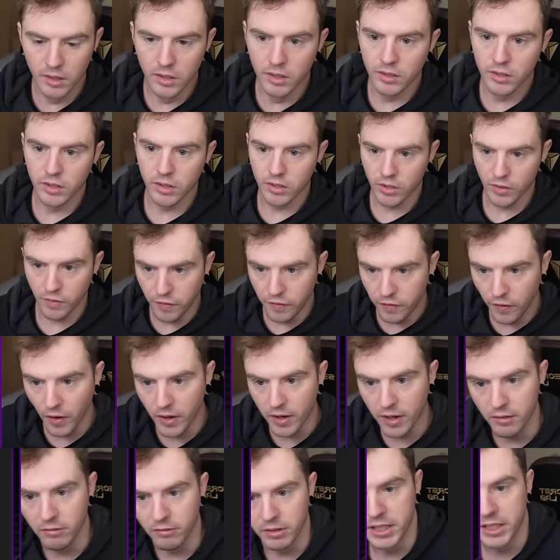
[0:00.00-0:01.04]
Such a
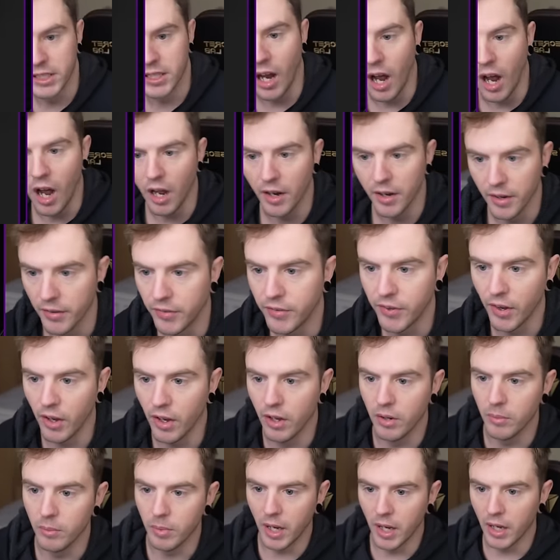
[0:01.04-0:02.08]
fucking retarded
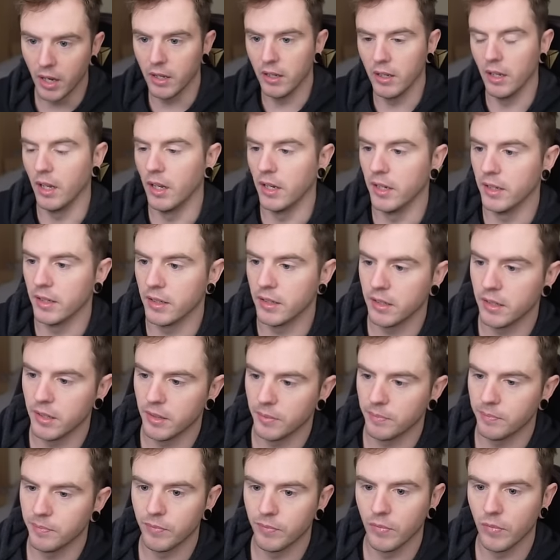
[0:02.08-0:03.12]
turn bet, like.
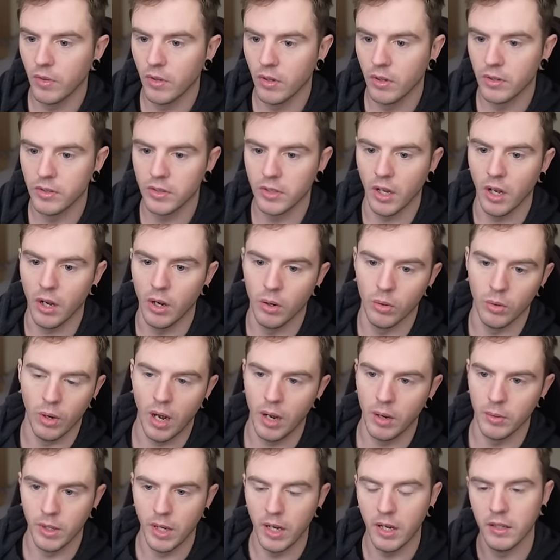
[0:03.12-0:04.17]
So,
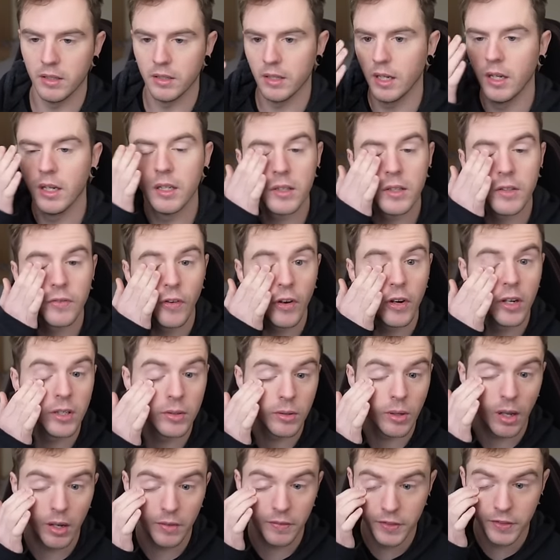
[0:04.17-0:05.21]
it's funny as
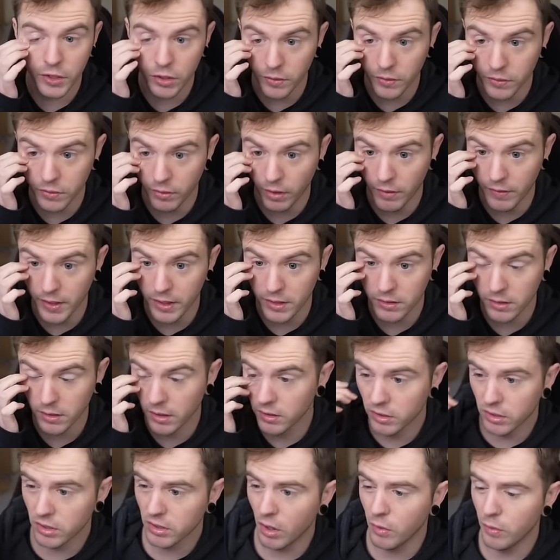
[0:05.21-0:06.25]
well, if he shoves river,
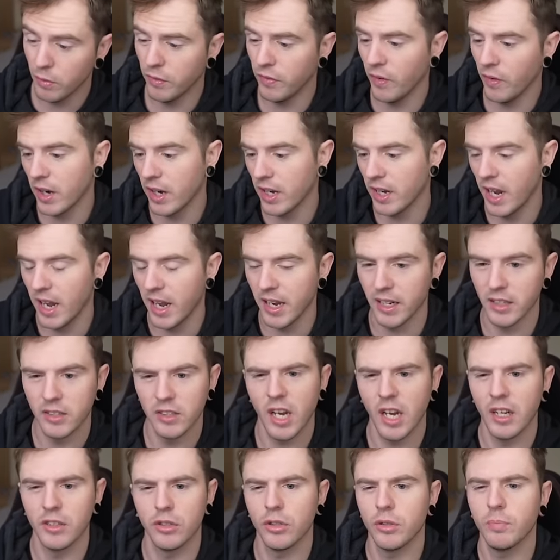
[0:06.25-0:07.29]
so fucking age.
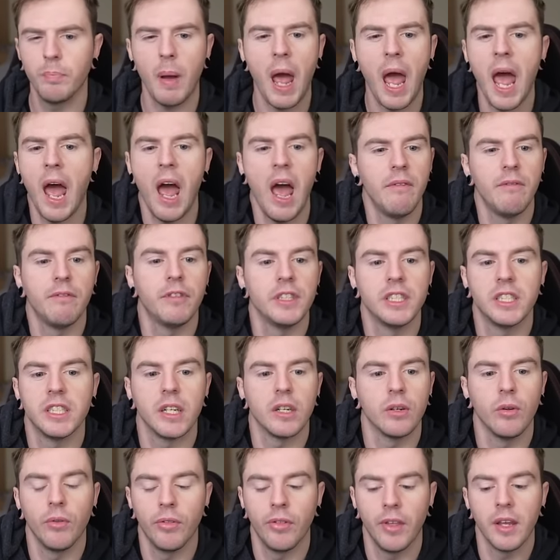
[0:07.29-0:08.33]
Yeah, just bet every
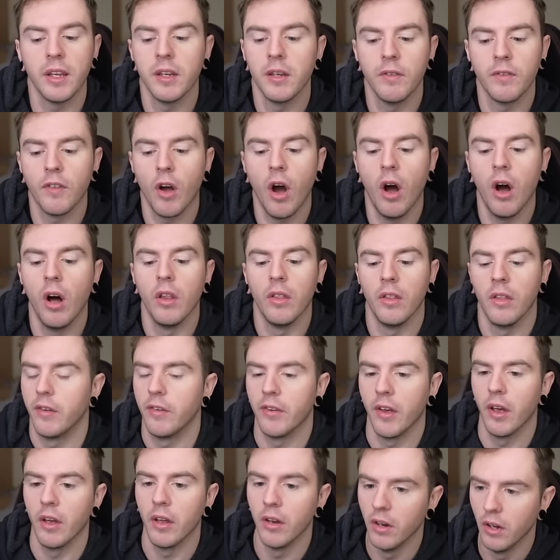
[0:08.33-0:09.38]
single thing you've got on the
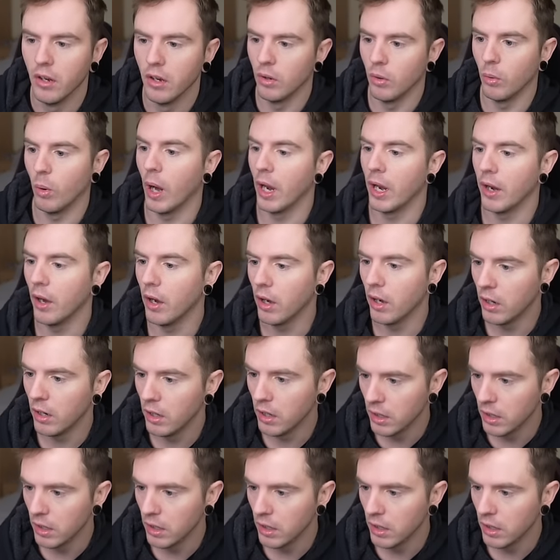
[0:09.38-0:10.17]
turn. Why not?